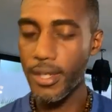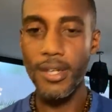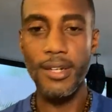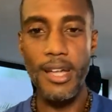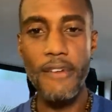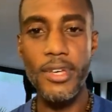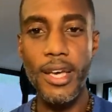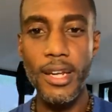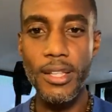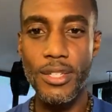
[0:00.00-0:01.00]

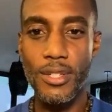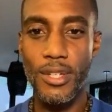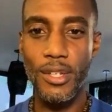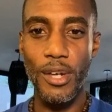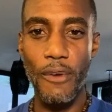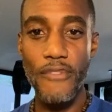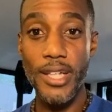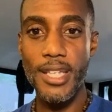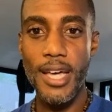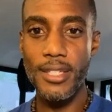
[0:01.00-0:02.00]
navigating these,
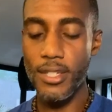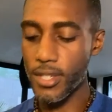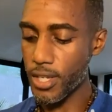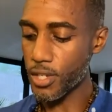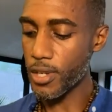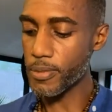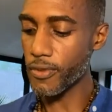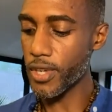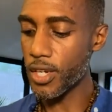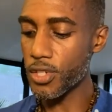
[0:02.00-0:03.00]
fantastic skinships of
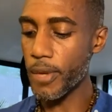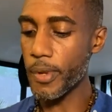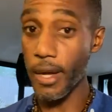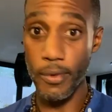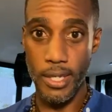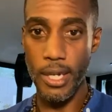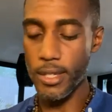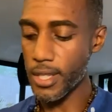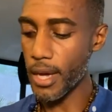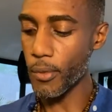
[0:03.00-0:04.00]
kinship, and I'll get
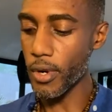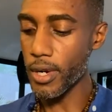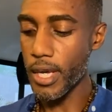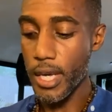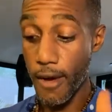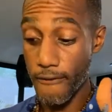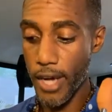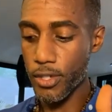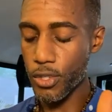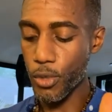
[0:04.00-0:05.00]
into that more. Find
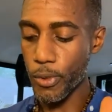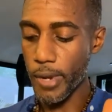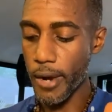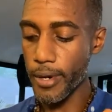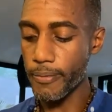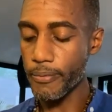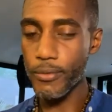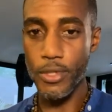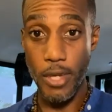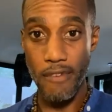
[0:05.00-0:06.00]
your superpower,
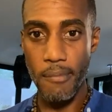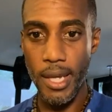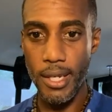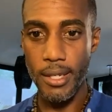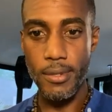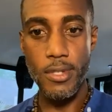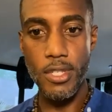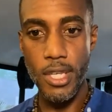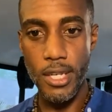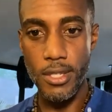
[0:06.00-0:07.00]
because you have many
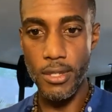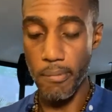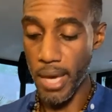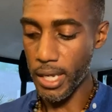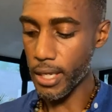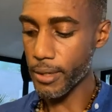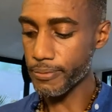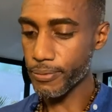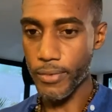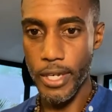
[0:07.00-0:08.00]
cities, many,
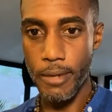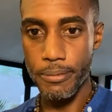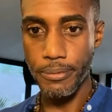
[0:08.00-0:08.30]
okay?